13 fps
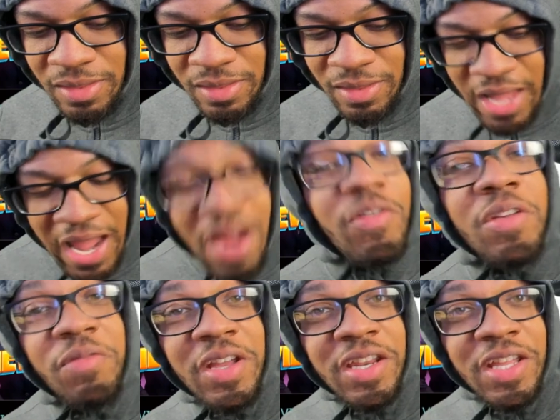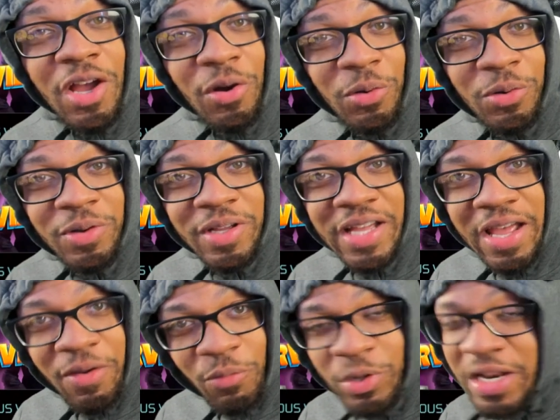every video,
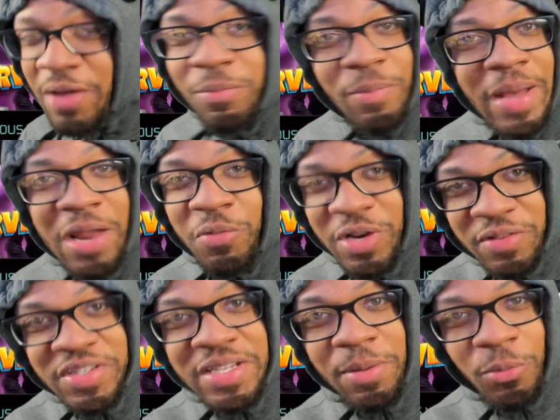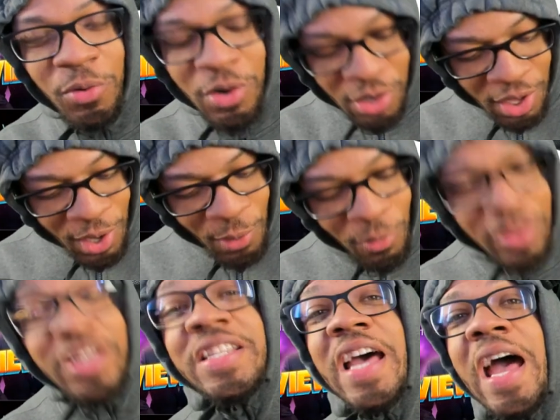whatever, no matter what, if it's number one, whether
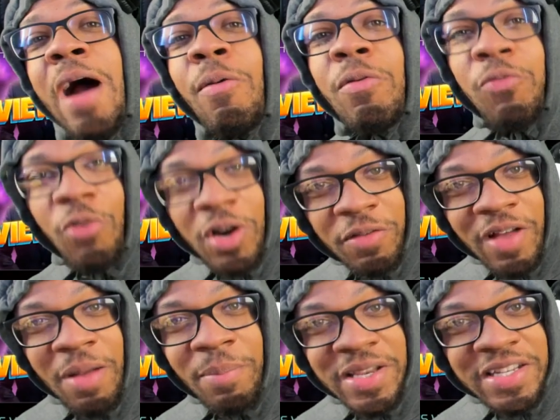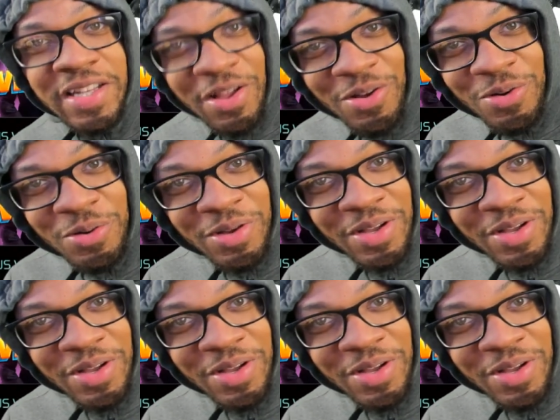it's an hour and 45 minutes long,